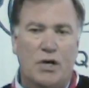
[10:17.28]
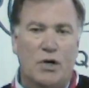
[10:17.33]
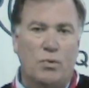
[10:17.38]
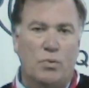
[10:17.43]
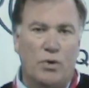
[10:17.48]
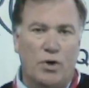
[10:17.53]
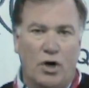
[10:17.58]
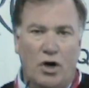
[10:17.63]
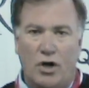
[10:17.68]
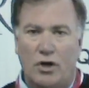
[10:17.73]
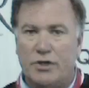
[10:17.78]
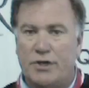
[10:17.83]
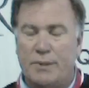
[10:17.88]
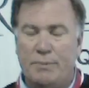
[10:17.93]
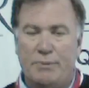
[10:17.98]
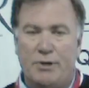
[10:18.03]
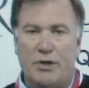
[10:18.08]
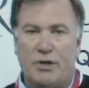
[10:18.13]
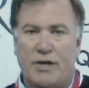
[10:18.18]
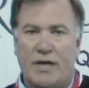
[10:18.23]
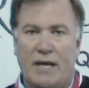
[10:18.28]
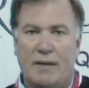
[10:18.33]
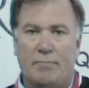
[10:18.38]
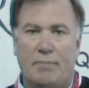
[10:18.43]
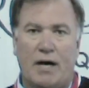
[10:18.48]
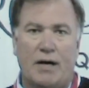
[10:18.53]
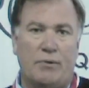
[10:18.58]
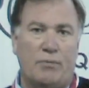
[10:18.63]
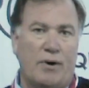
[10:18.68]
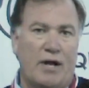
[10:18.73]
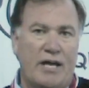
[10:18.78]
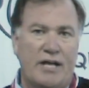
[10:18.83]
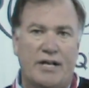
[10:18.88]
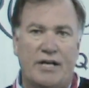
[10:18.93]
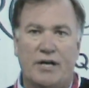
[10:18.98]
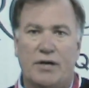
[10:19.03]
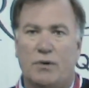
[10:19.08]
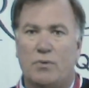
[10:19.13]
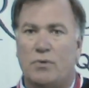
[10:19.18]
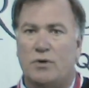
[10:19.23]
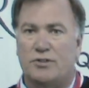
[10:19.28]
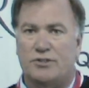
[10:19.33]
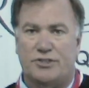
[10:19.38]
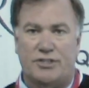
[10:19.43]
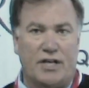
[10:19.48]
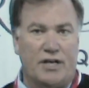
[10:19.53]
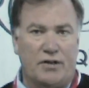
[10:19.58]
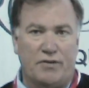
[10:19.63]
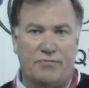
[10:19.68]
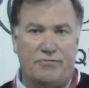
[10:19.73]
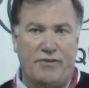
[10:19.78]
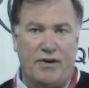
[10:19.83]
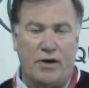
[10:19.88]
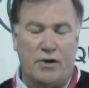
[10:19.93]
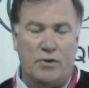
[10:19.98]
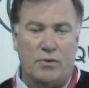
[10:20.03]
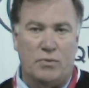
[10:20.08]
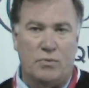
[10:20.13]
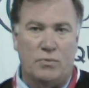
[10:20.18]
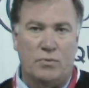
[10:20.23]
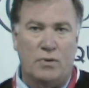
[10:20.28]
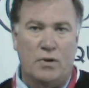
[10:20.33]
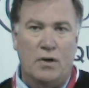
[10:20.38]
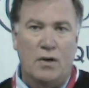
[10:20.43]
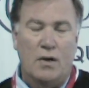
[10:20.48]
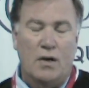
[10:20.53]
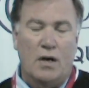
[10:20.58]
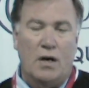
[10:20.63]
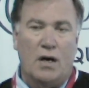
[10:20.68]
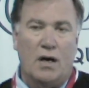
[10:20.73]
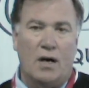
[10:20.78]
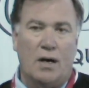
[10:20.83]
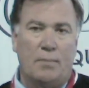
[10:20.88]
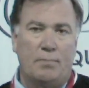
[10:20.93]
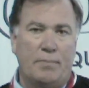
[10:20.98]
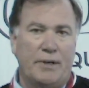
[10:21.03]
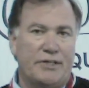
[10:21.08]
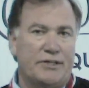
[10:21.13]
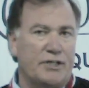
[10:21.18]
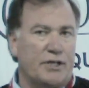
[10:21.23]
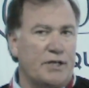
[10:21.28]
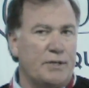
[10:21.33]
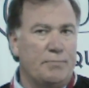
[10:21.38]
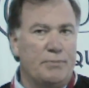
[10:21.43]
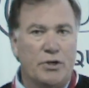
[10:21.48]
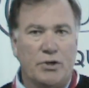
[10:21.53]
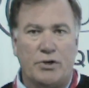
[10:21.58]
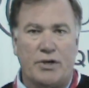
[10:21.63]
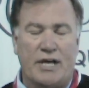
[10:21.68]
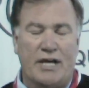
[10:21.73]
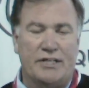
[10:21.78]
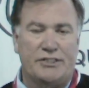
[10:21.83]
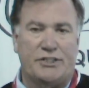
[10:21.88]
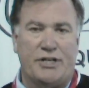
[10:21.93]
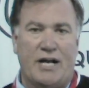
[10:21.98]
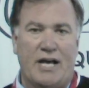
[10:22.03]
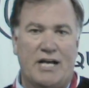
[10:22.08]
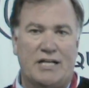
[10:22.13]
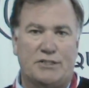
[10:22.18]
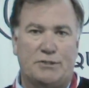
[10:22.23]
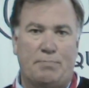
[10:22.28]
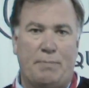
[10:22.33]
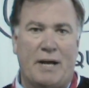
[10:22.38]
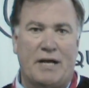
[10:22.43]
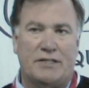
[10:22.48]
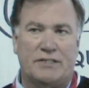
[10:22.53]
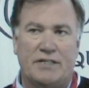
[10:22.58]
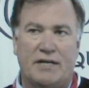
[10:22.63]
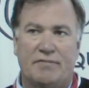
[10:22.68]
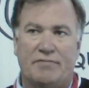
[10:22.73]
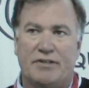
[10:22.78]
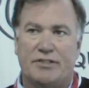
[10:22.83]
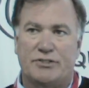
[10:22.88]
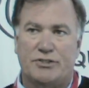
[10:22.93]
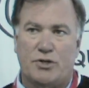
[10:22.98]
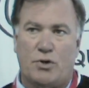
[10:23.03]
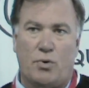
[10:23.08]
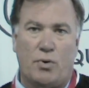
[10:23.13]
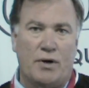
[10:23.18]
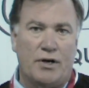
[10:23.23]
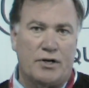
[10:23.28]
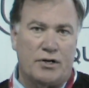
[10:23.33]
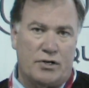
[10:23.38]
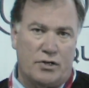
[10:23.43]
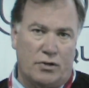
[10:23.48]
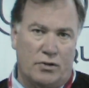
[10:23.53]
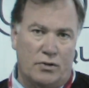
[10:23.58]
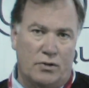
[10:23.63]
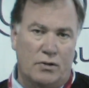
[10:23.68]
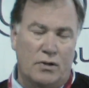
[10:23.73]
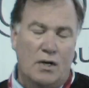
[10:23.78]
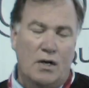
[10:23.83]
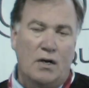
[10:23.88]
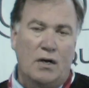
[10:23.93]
We'll all communicate by radio or cell phone, but the communication aspect of it is critical.